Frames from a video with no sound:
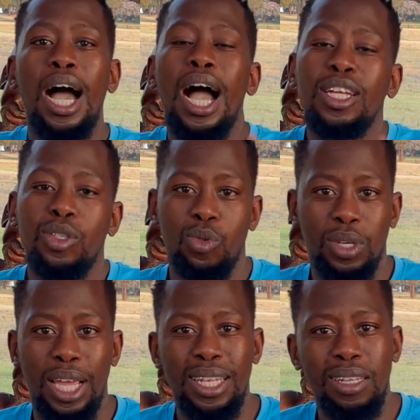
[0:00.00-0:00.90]
I do
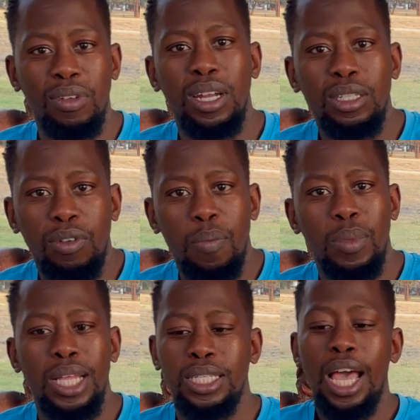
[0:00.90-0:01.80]
get dividends from
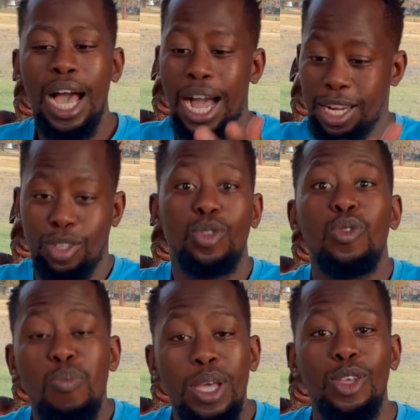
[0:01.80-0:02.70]
that. I do
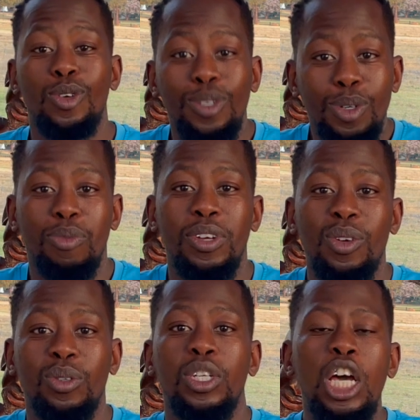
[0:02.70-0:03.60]
make YouTube
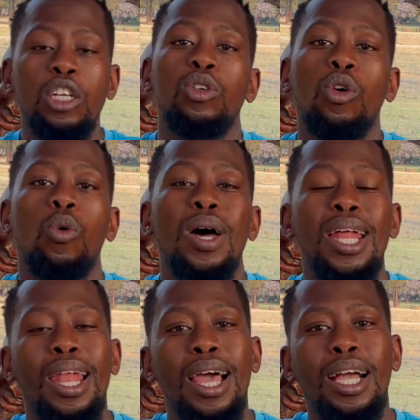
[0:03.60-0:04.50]
videos. So what I
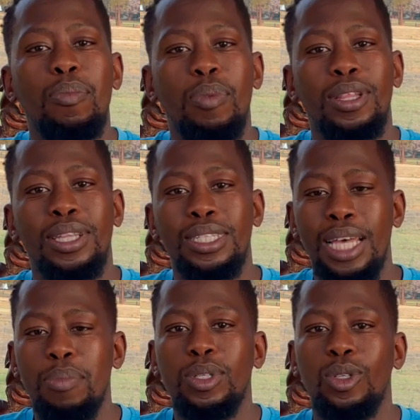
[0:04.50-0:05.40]
like about this
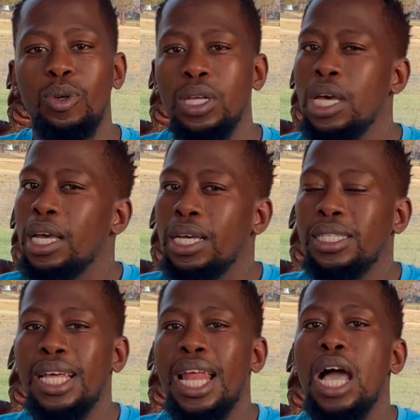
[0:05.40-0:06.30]
episode is
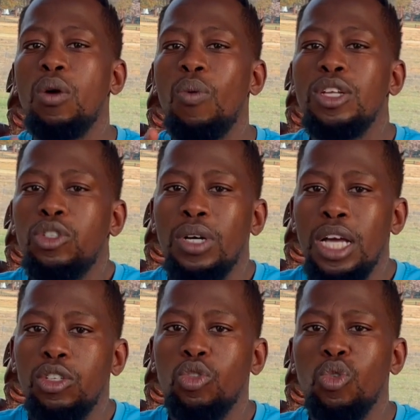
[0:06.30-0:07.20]
that I want you
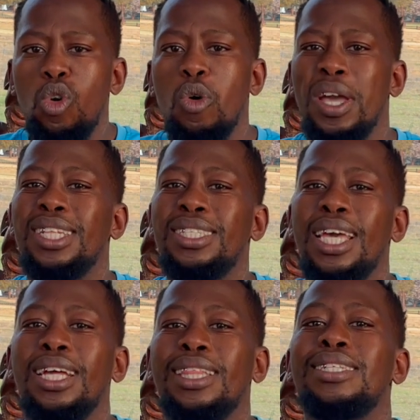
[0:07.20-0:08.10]
guys to know and
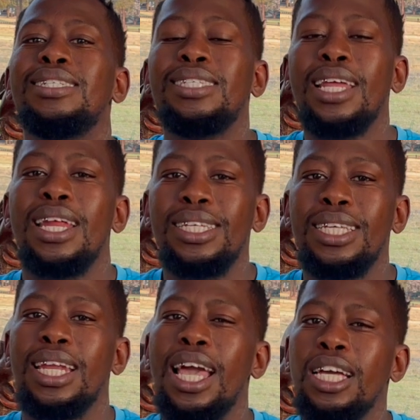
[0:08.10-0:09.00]
take this serious
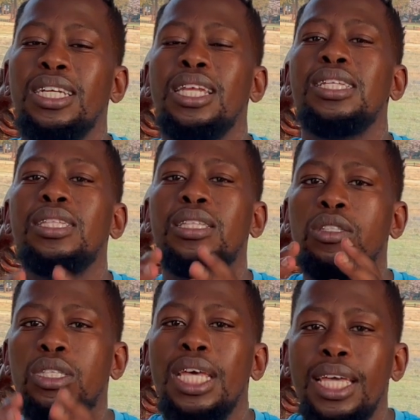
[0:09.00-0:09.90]
and actually
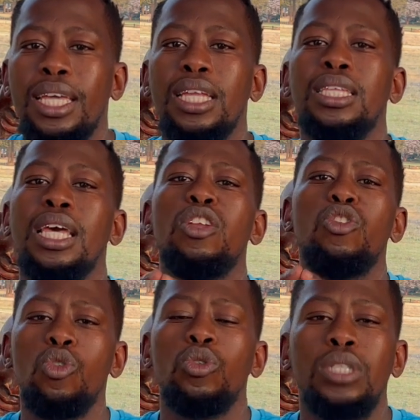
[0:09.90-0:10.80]
take it and
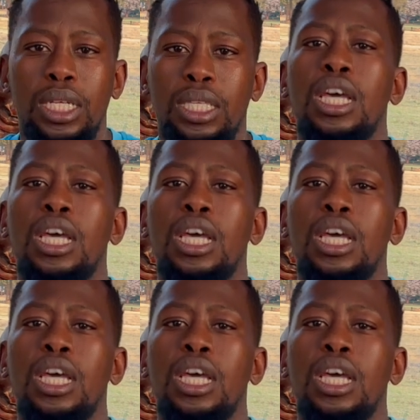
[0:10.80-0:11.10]
use it,